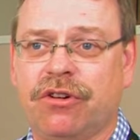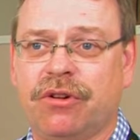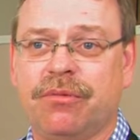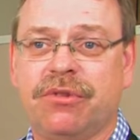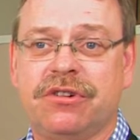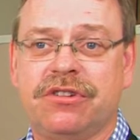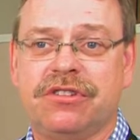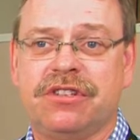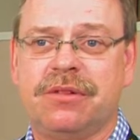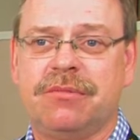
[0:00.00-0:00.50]

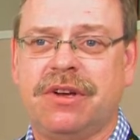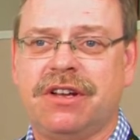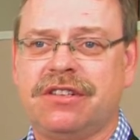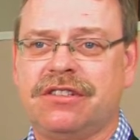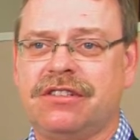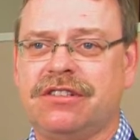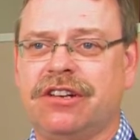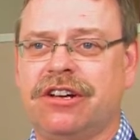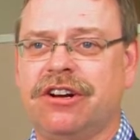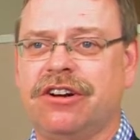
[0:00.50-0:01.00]
emergency
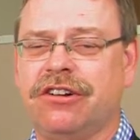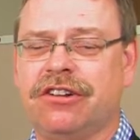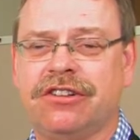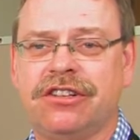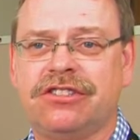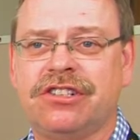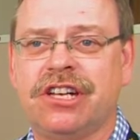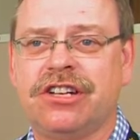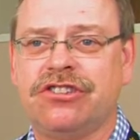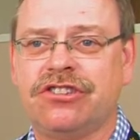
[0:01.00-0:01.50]
medicine here at the
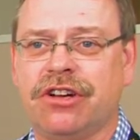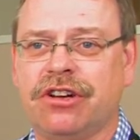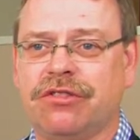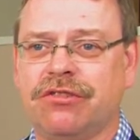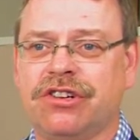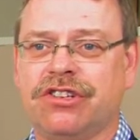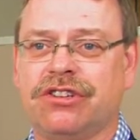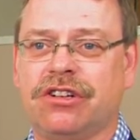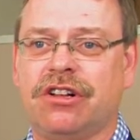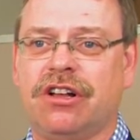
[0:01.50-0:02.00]
St. John
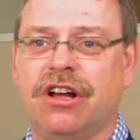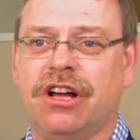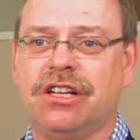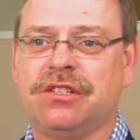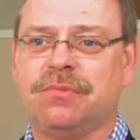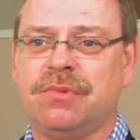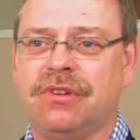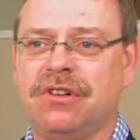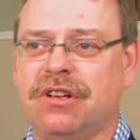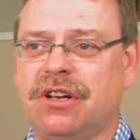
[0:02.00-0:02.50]
Regional
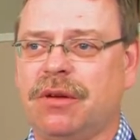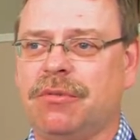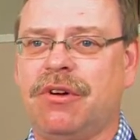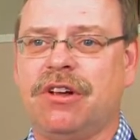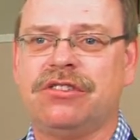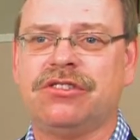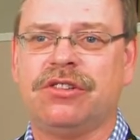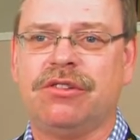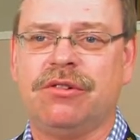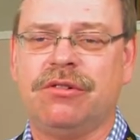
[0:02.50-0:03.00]
Hospital, and I'm
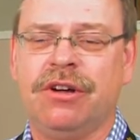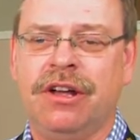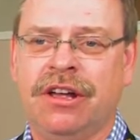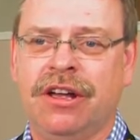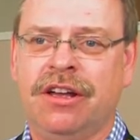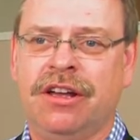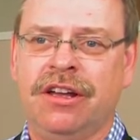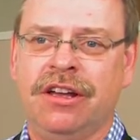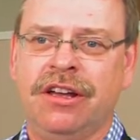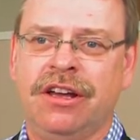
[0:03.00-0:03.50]
also
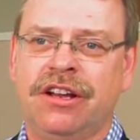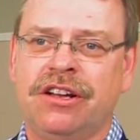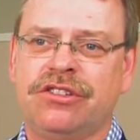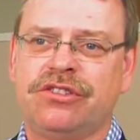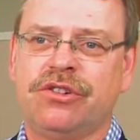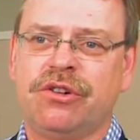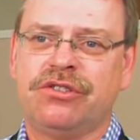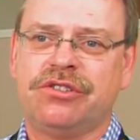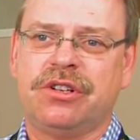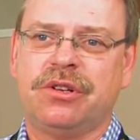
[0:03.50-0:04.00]
an
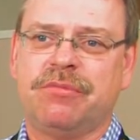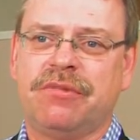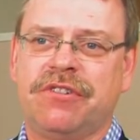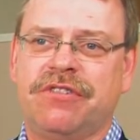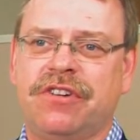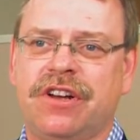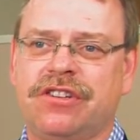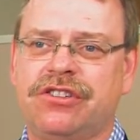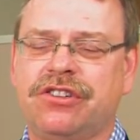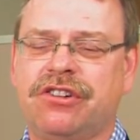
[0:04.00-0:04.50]
associate
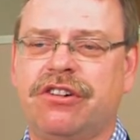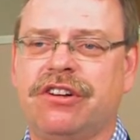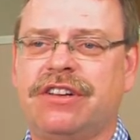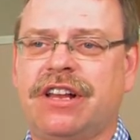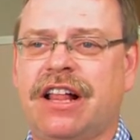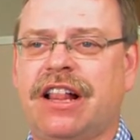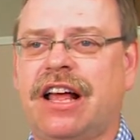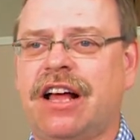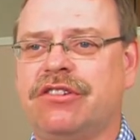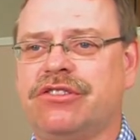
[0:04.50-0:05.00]
professor at
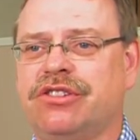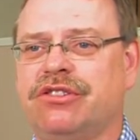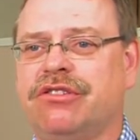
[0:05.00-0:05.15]
Dalhousie